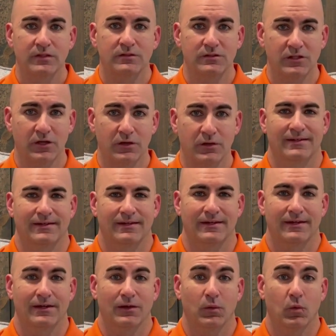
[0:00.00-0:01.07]
So
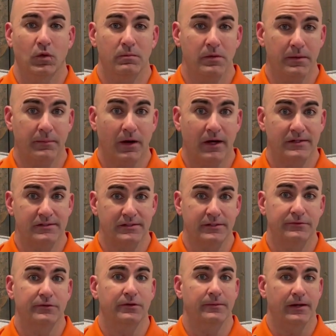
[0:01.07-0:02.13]
one big positive
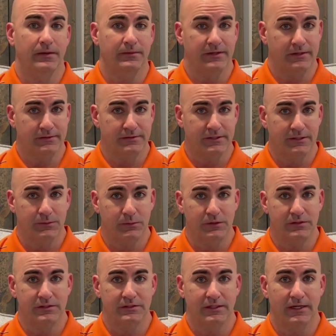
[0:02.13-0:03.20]
about downtown
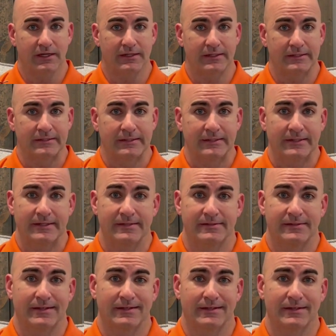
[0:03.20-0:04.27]
Woodstock is
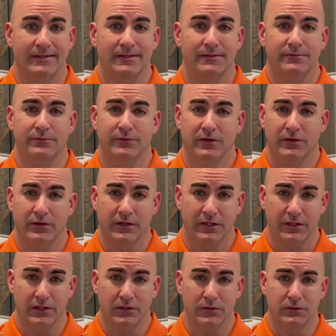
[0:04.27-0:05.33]
that it is very
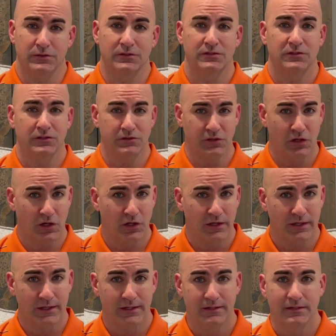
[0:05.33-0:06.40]
close to
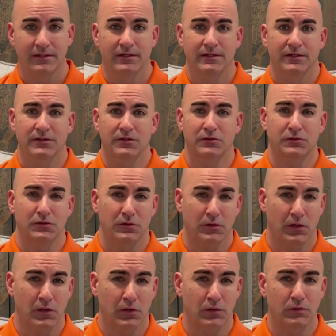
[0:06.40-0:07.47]
Target. There's
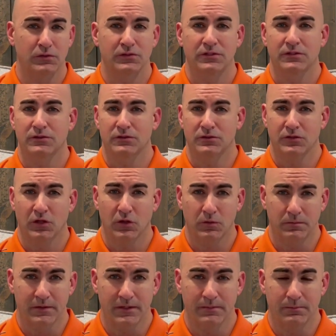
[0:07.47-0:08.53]
Lowe's, there's Home
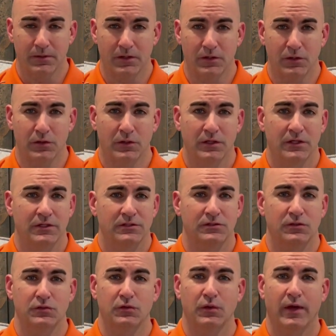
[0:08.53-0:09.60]
Depot, so
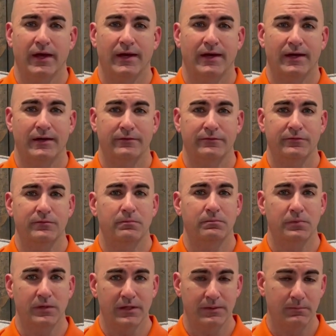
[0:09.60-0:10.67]
you have
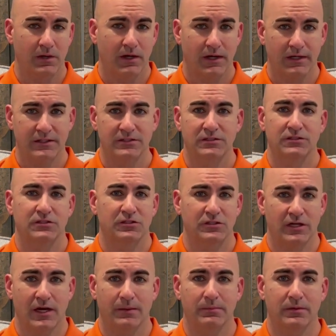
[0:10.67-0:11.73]
big box
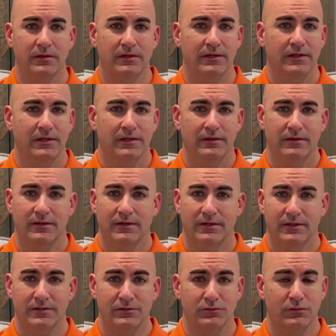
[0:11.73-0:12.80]
shopping that
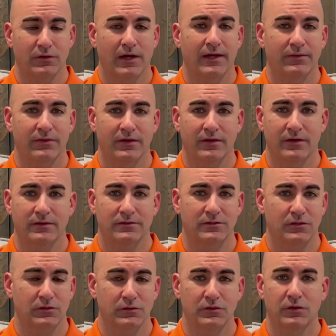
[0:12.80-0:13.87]
is right there. So
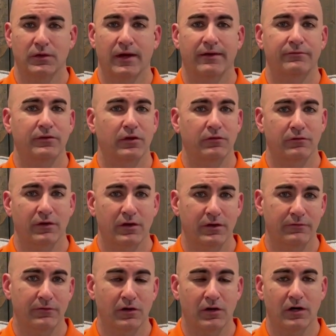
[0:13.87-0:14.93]
you don't have to go very
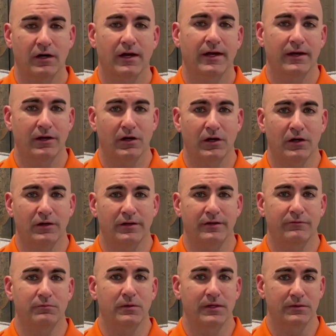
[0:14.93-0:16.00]
far at all if
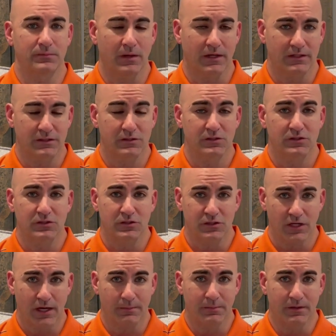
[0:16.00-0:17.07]
big box
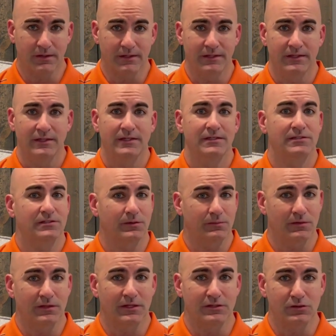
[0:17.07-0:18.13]
shopping is something
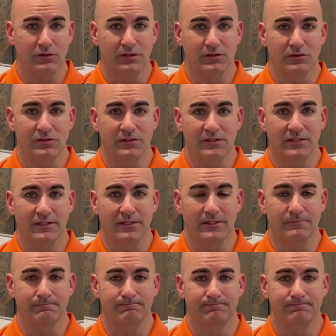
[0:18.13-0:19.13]
that you're interested in.